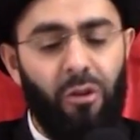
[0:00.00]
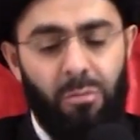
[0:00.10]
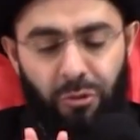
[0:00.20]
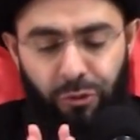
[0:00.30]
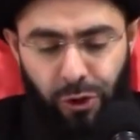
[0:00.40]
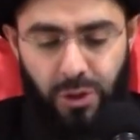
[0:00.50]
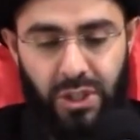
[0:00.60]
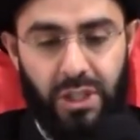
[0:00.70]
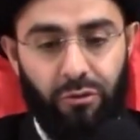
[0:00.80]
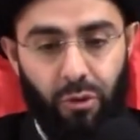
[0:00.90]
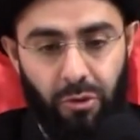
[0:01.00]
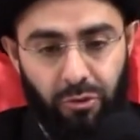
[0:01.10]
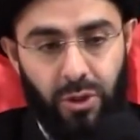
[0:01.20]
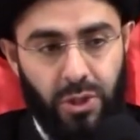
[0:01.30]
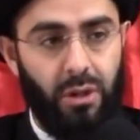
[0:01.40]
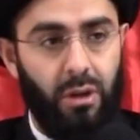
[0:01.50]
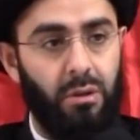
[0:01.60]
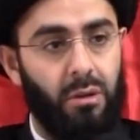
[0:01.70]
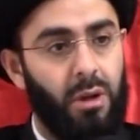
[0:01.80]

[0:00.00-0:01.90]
from the first day, from the first start.